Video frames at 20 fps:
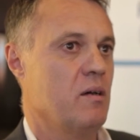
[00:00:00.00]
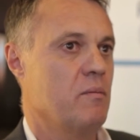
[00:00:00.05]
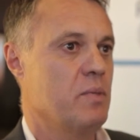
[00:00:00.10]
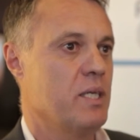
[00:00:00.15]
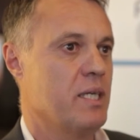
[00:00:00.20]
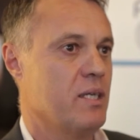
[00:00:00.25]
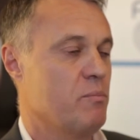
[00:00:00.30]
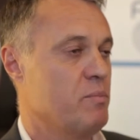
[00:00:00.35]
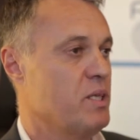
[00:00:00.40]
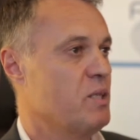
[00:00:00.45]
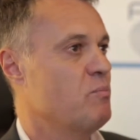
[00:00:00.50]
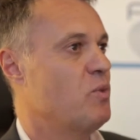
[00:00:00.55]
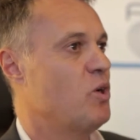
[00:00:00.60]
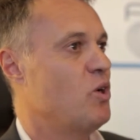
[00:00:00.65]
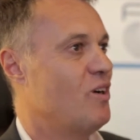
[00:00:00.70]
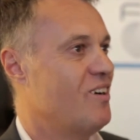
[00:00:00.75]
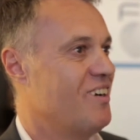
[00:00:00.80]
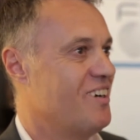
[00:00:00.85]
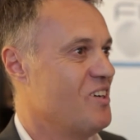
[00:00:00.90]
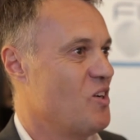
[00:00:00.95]
being a bit
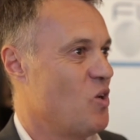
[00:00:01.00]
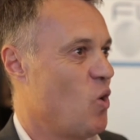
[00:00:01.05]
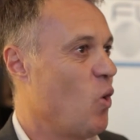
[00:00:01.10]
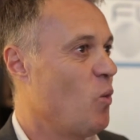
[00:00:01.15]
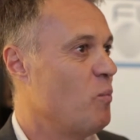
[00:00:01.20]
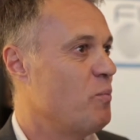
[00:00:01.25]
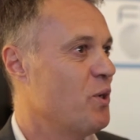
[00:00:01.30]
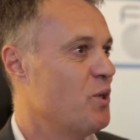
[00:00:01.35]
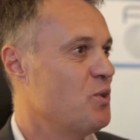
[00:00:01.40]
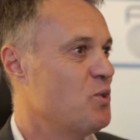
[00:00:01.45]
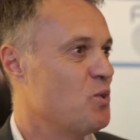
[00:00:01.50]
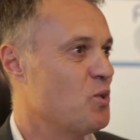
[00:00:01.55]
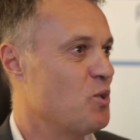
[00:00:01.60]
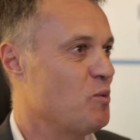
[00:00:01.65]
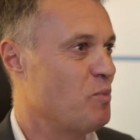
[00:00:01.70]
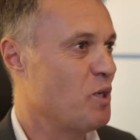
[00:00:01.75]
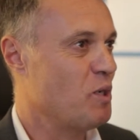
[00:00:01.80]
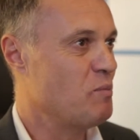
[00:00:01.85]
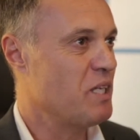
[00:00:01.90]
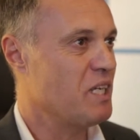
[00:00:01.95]
more open to
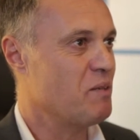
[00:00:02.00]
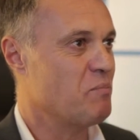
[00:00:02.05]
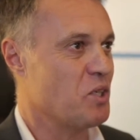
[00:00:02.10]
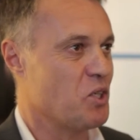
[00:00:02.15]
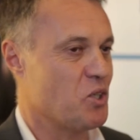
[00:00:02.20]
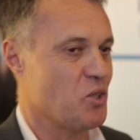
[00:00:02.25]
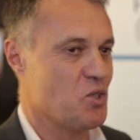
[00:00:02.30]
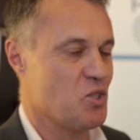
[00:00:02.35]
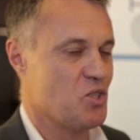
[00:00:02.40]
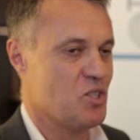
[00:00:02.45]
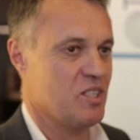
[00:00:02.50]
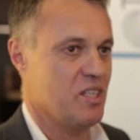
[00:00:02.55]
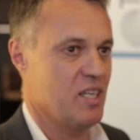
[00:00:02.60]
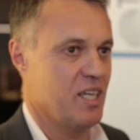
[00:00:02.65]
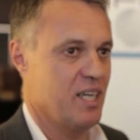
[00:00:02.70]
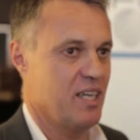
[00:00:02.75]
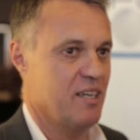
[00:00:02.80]
the public, because